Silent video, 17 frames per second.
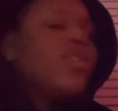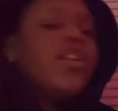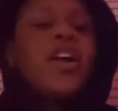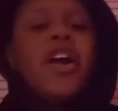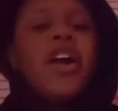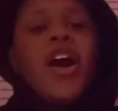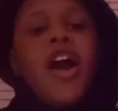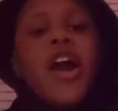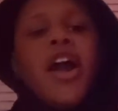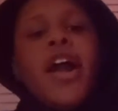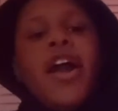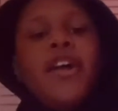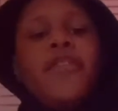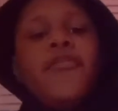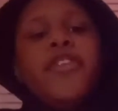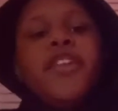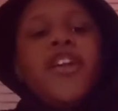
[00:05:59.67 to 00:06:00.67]
Alright,
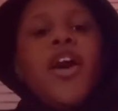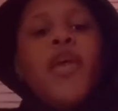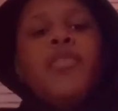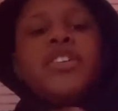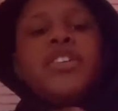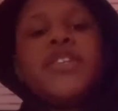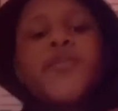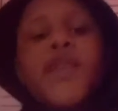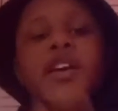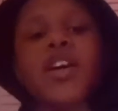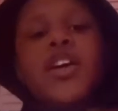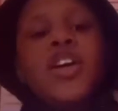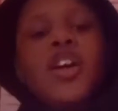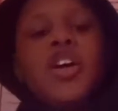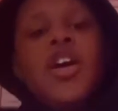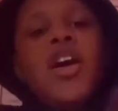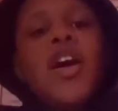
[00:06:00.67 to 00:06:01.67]
every video I'ma just make a
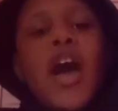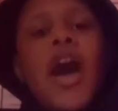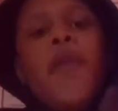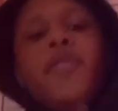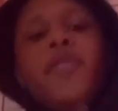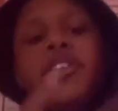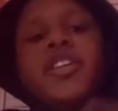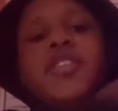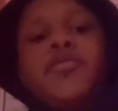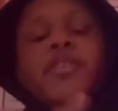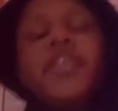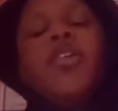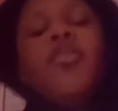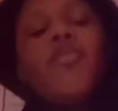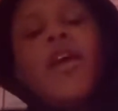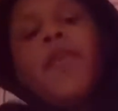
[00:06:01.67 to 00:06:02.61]
I'ma just make a rap